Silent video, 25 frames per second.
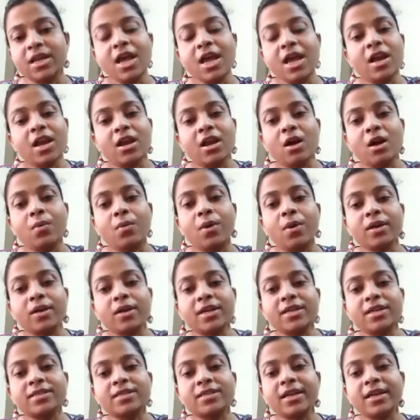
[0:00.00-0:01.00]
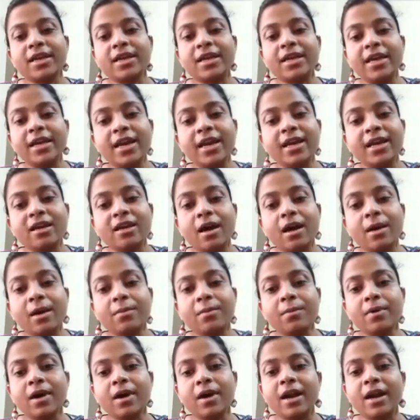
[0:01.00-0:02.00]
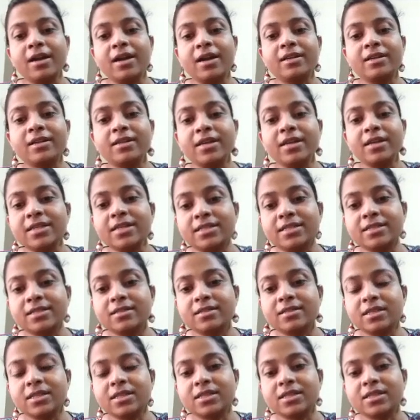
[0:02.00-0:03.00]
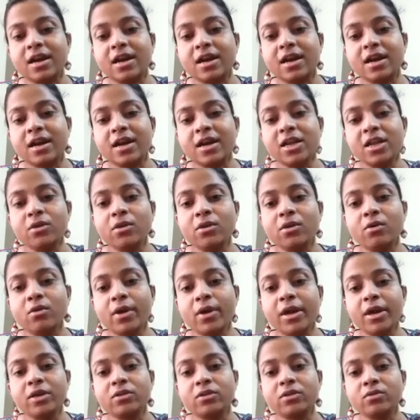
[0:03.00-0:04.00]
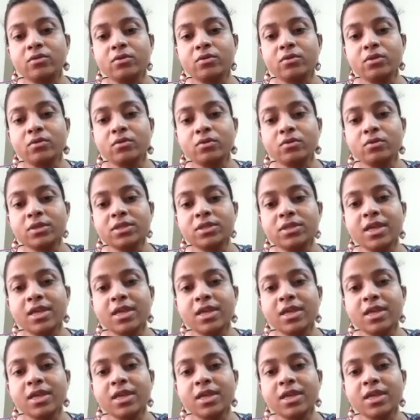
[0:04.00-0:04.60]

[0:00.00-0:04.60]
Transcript: Now, what is the key term under this study you're going to use?